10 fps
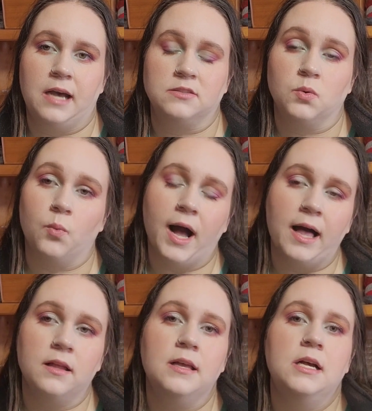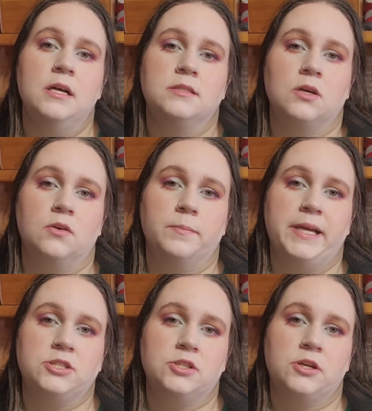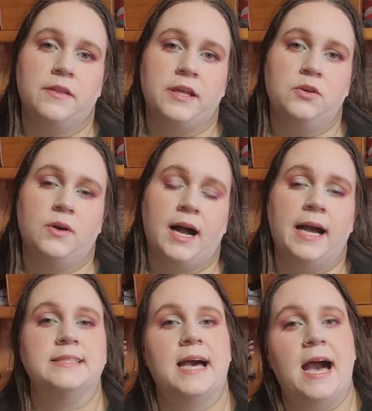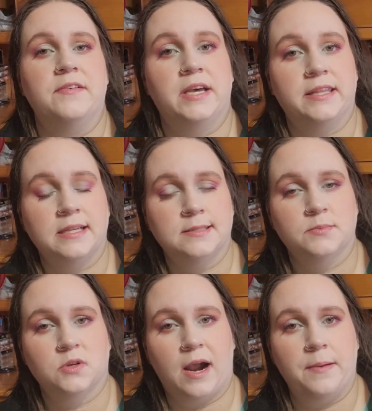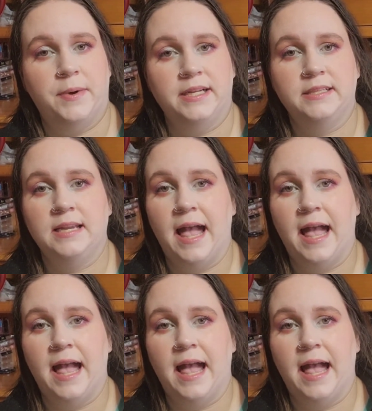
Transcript: as well. So make sure that you guys have hit that subscribe button